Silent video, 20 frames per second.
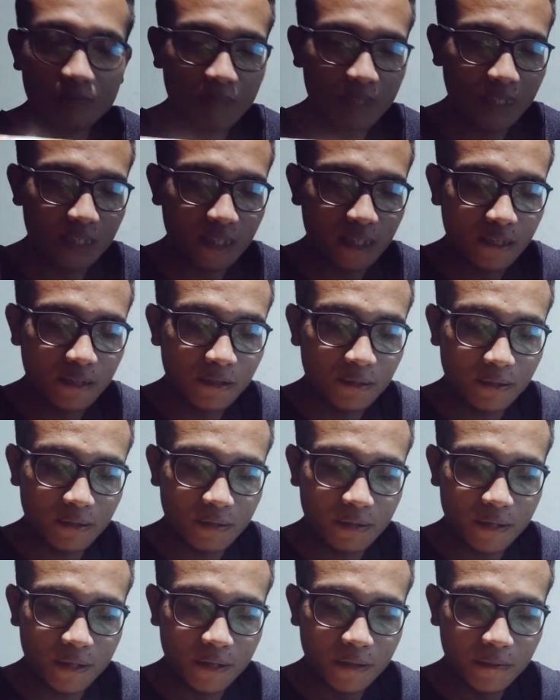be good
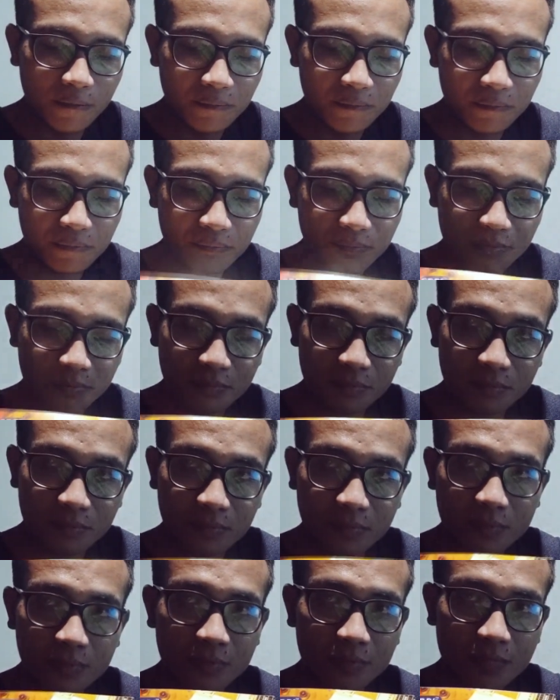
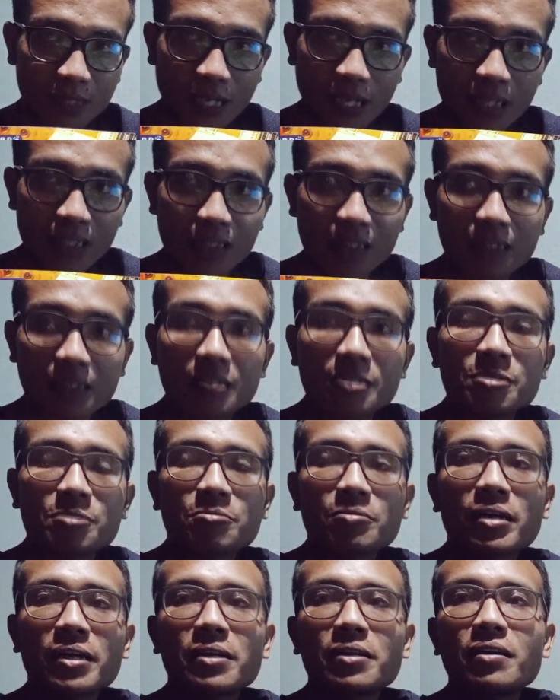as it
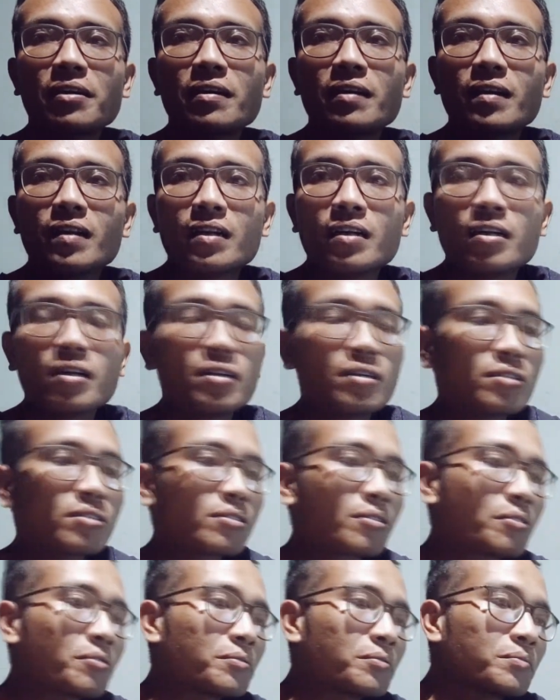is, right?
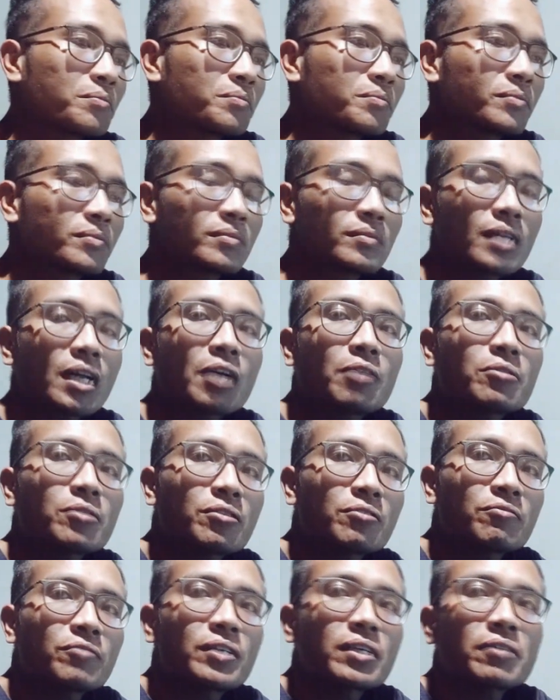So how do
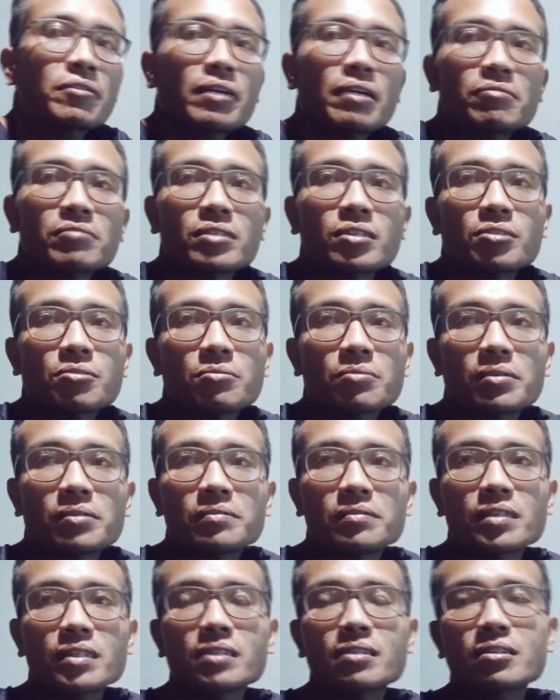you figure out this
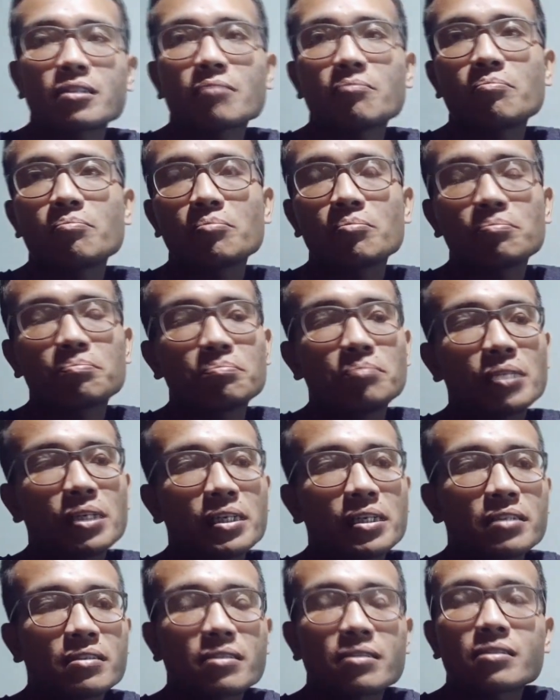one? It's
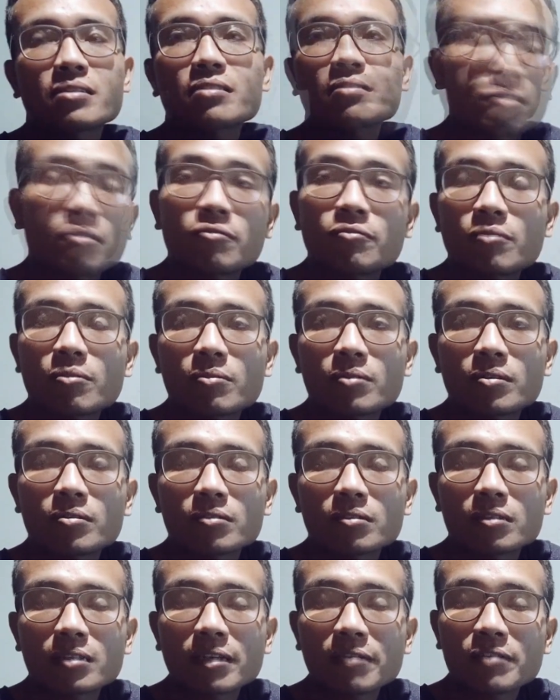simply just to
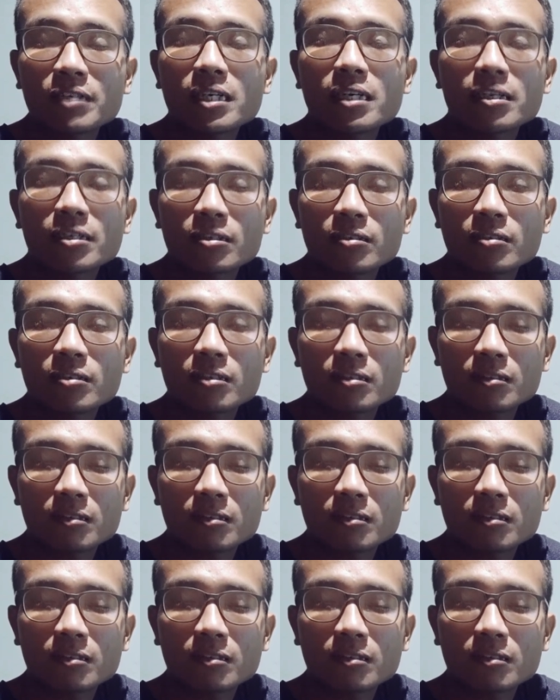navigate